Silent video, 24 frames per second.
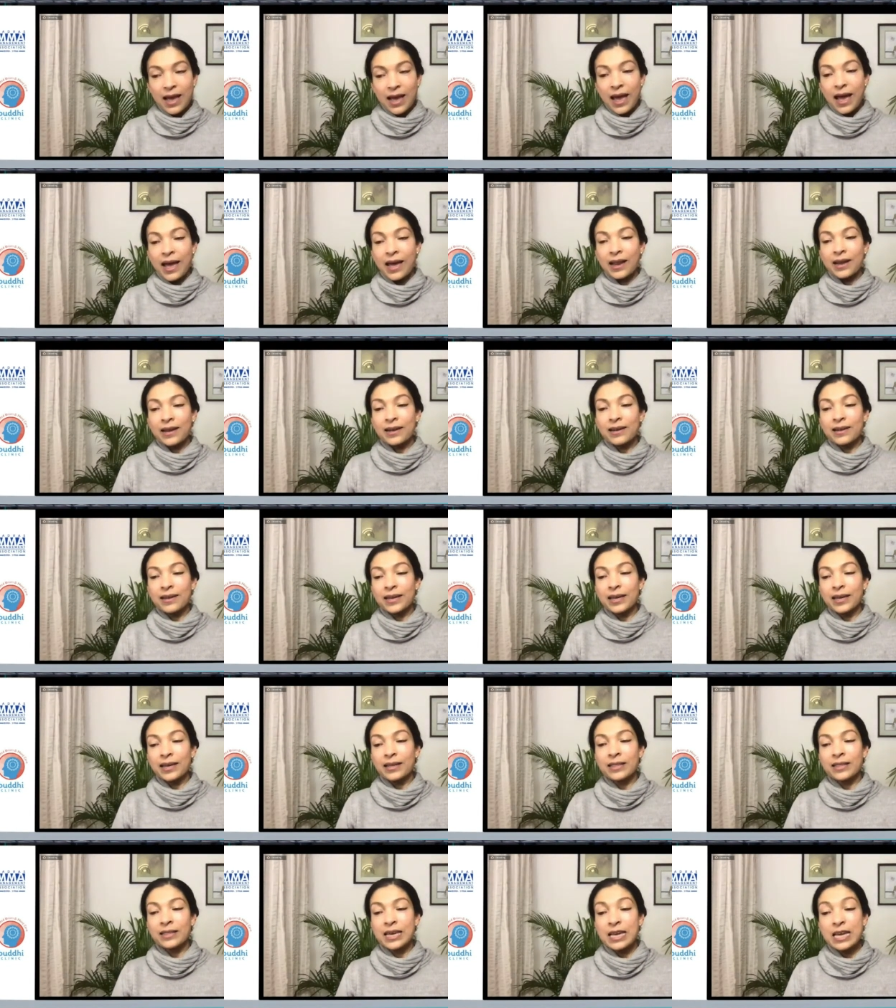And
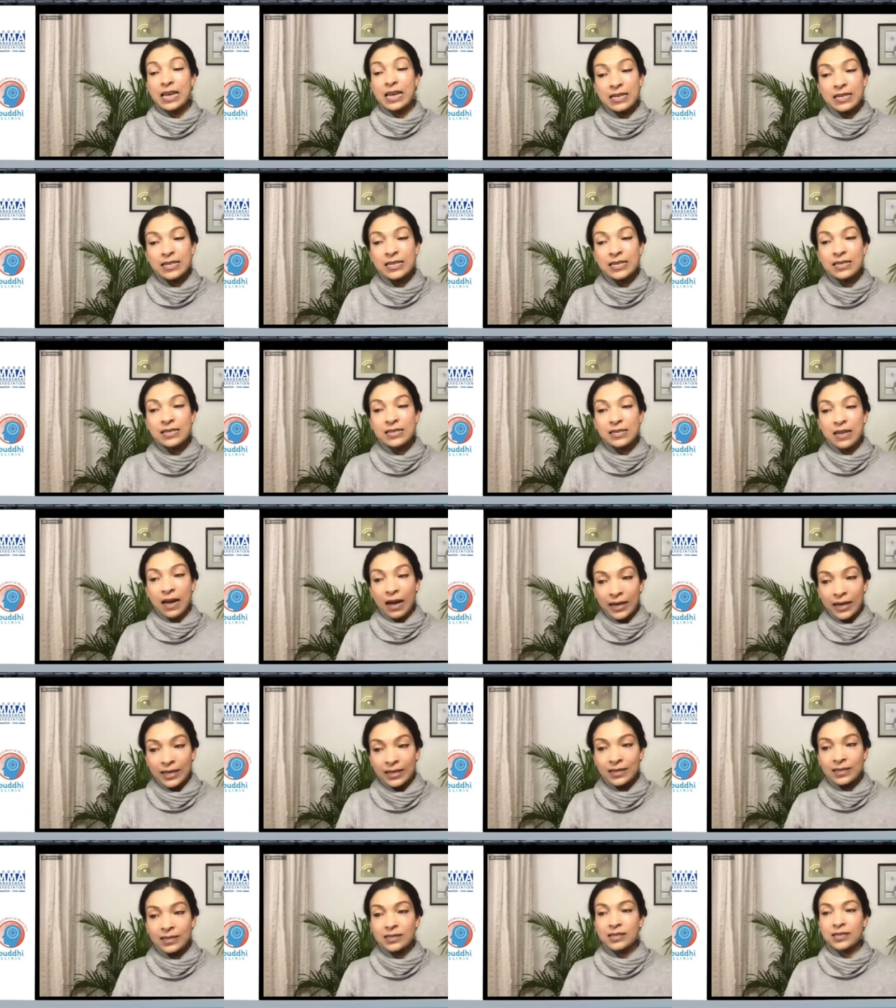the Indian
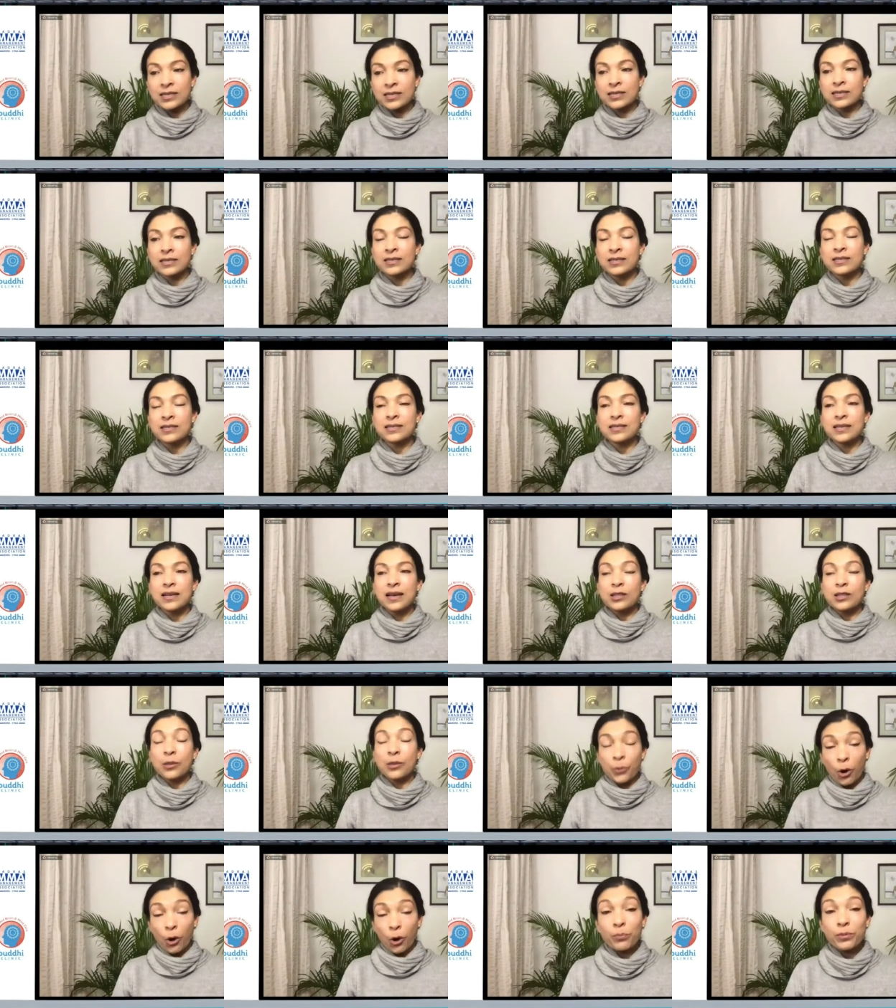diet
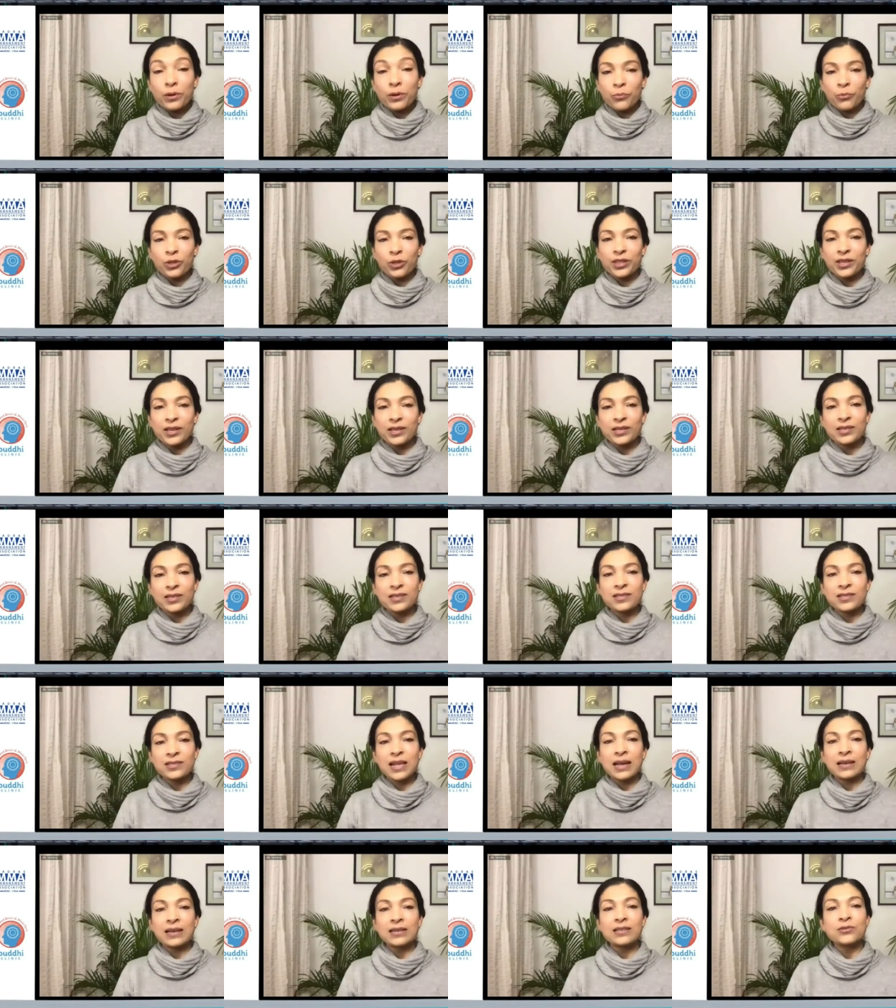the problem with it is
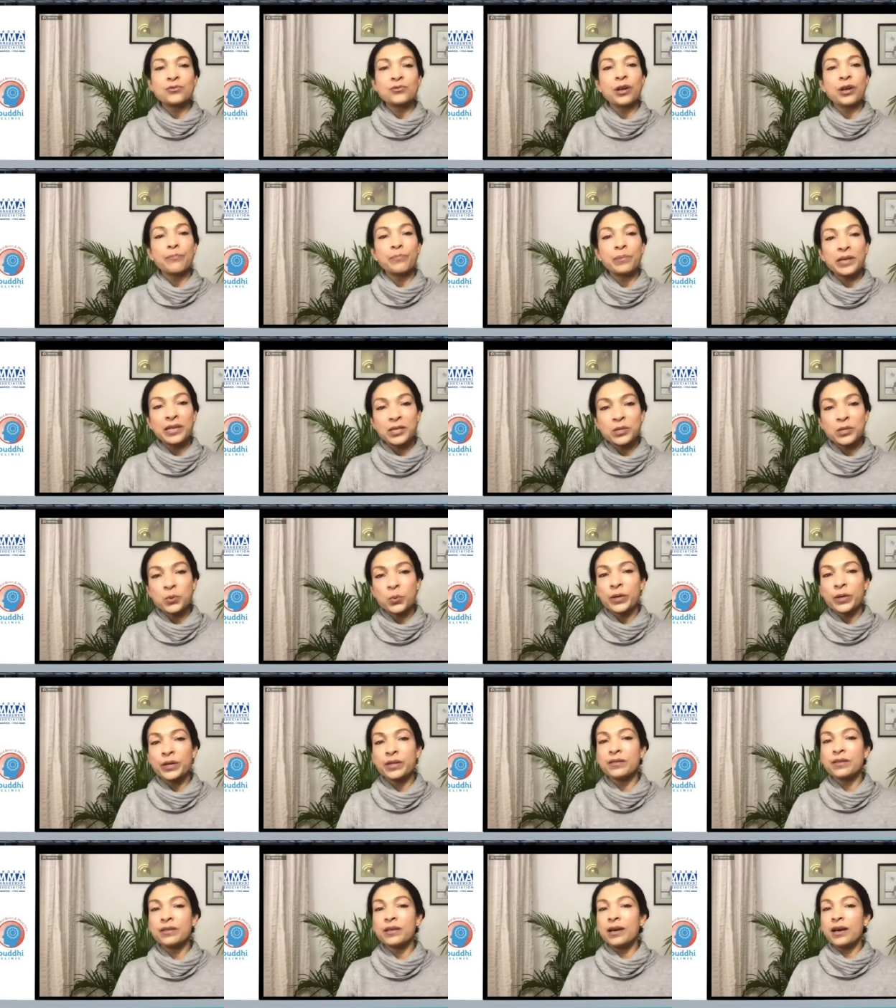that it's replete
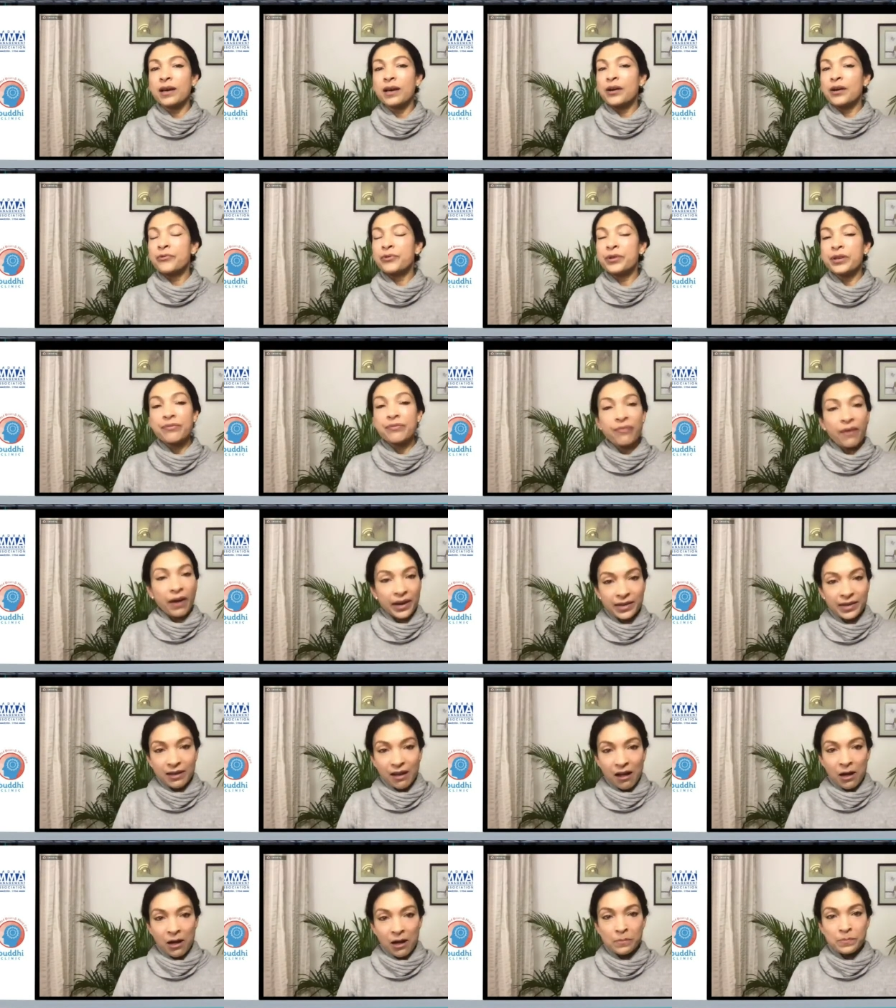with
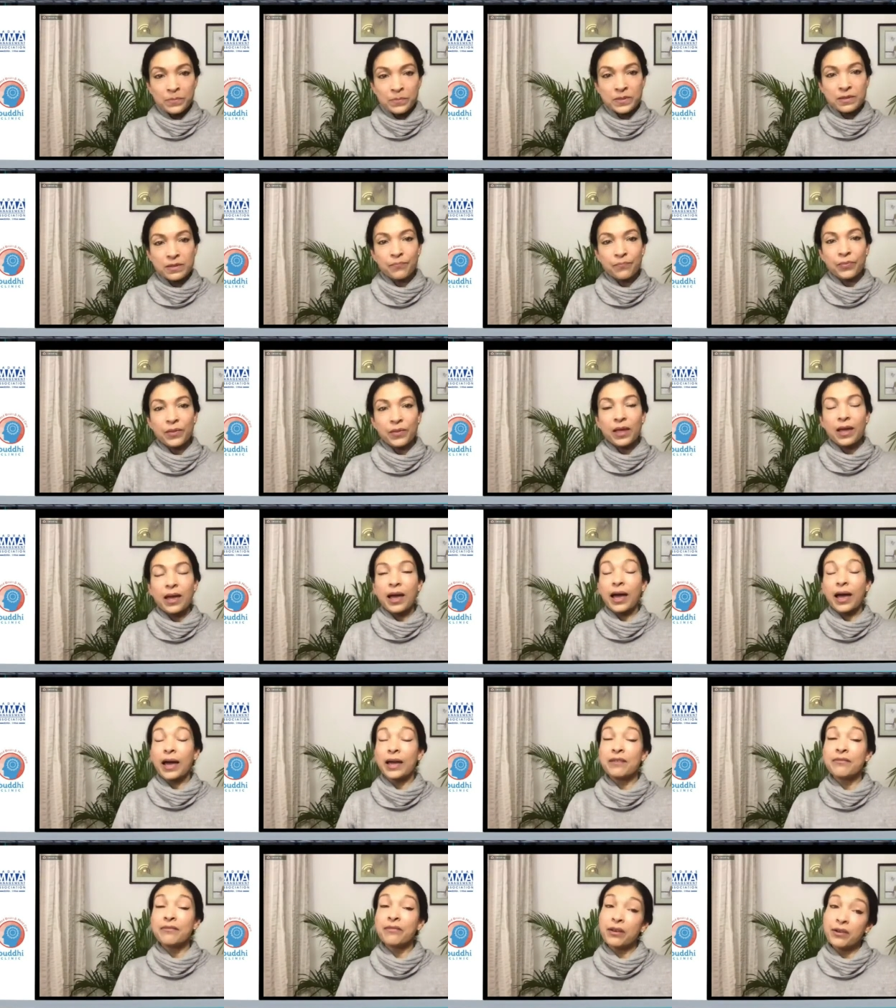refined carbs
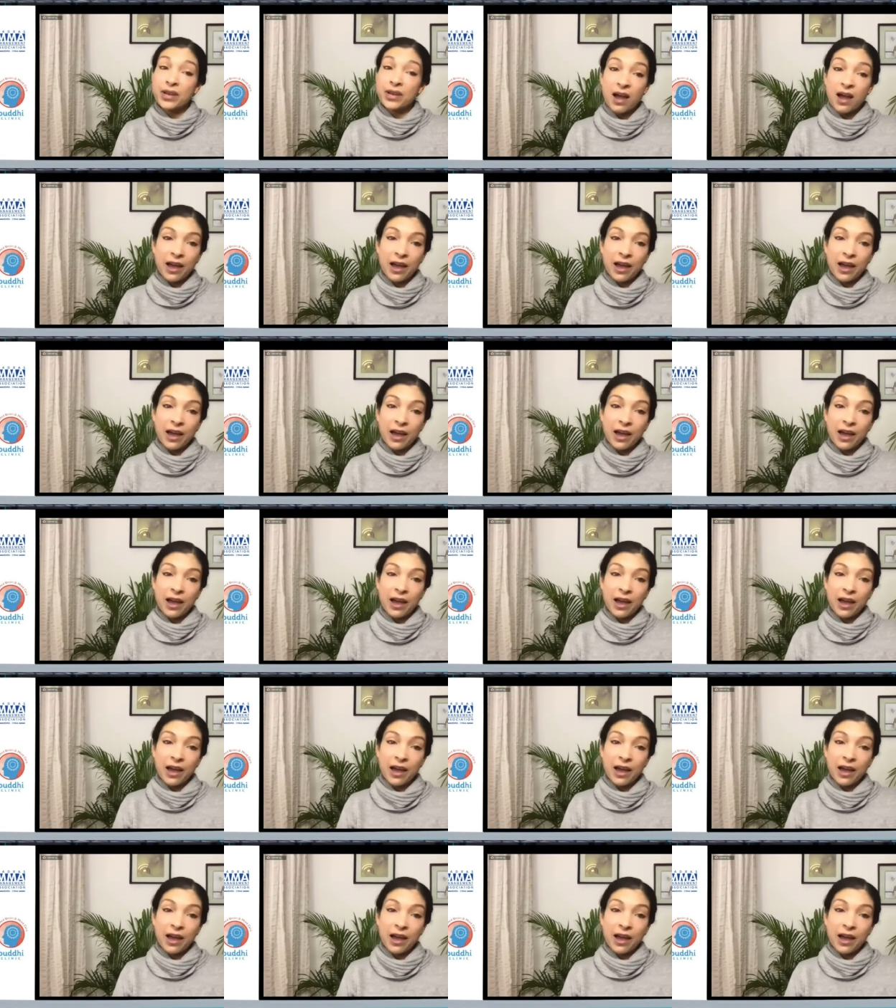and a very